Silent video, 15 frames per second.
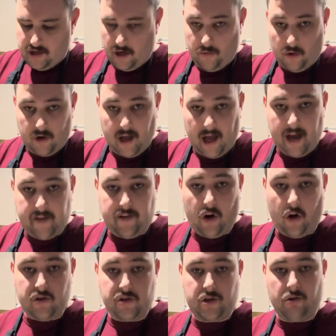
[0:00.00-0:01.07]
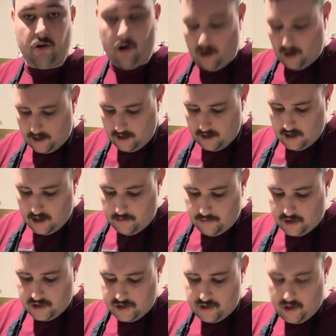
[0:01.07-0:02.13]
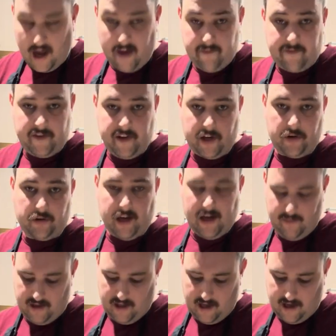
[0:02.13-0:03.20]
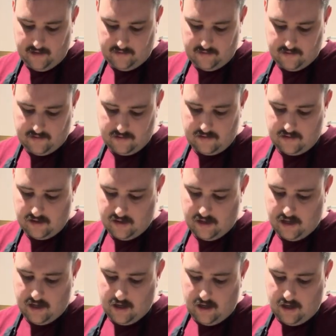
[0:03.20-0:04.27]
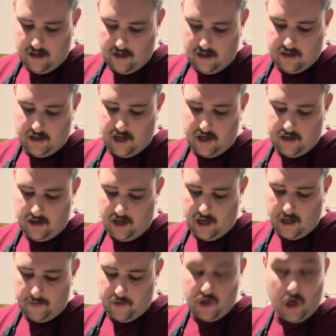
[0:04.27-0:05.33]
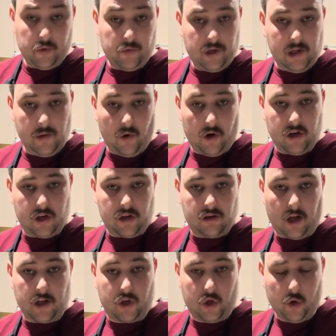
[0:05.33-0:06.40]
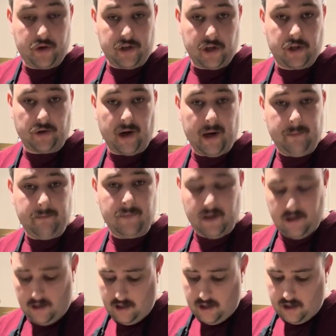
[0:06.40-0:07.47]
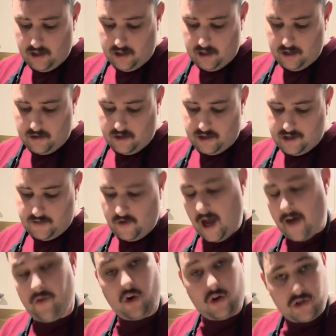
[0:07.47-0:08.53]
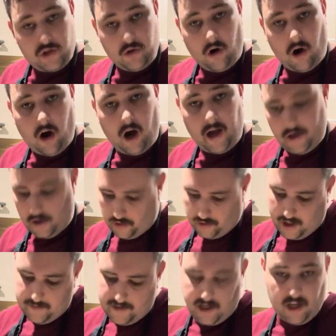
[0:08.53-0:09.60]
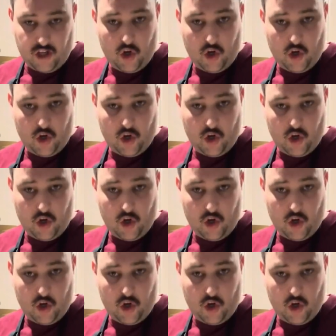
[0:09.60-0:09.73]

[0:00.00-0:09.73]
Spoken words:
don't want to have it on too high, because you have thick cream in there, and you don't really want to like cook your cream, because if you have it on too high, your cream's going to